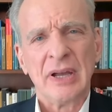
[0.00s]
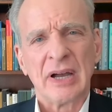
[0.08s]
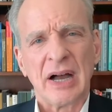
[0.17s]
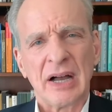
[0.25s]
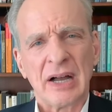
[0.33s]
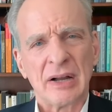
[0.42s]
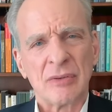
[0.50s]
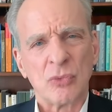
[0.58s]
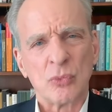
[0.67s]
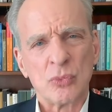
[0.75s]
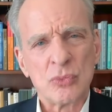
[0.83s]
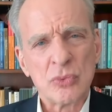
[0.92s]
uh,
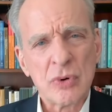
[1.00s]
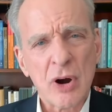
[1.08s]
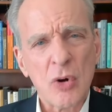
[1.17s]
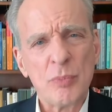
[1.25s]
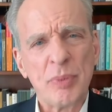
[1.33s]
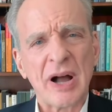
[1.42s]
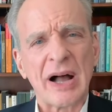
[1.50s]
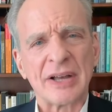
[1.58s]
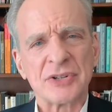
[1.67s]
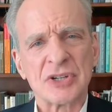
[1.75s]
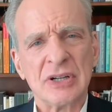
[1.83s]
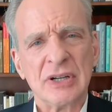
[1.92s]

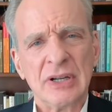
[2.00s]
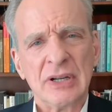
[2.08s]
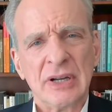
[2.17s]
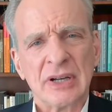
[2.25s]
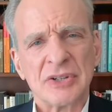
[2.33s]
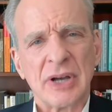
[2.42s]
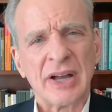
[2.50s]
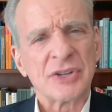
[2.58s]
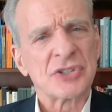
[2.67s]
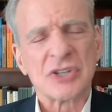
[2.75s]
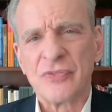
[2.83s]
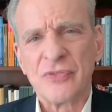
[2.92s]
robust, uh,
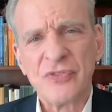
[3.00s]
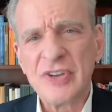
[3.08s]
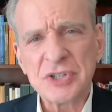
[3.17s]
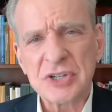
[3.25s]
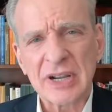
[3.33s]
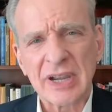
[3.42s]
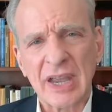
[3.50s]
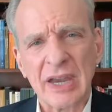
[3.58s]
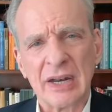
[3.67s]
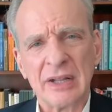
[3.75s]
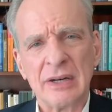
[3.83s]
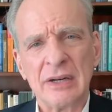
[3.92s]

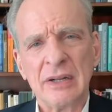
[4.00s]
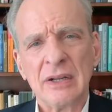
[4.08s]
sophisticated